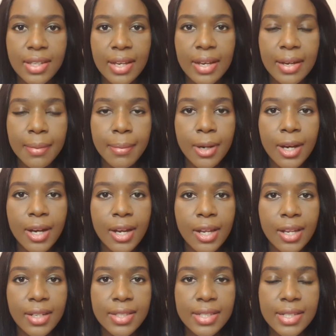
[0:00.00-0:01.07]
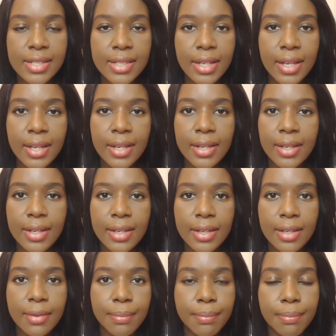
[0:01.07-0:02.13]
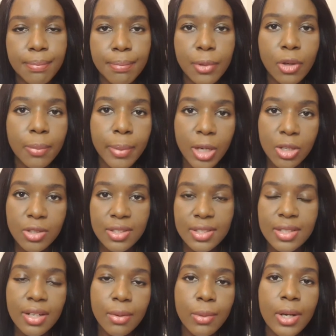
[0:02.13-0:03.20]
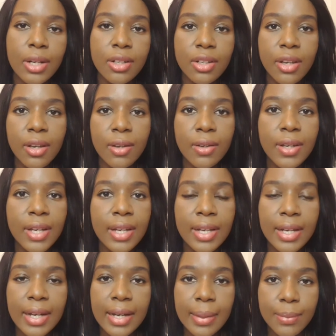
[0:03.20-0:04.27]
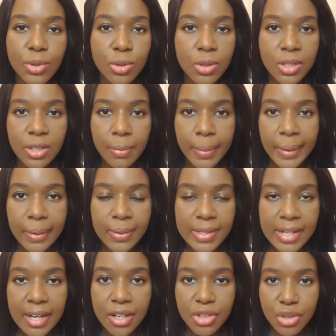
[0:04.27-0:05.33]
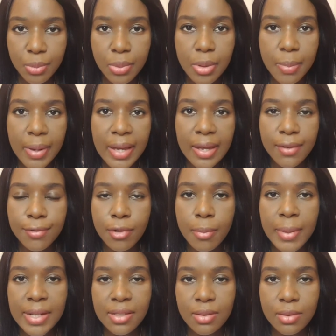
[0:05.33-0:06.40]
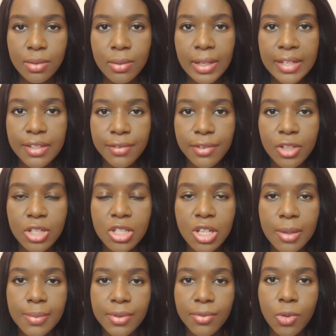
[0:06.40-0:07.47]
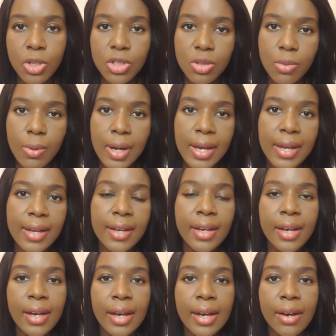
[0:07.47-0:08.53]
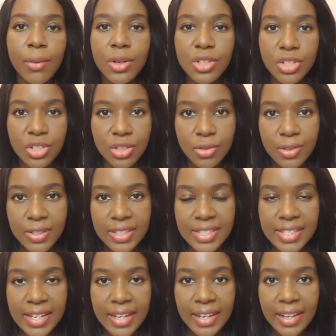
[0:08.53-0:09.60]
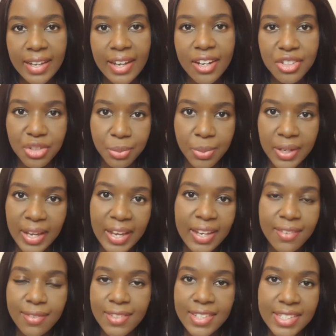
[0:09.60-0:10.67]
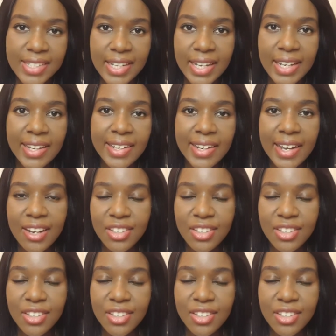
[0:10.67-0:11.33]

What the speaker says: I did a blog post a while ago talking about how to prepare for a medical school interview in terms of what to wear, what to do on the day, how to behave on the day, and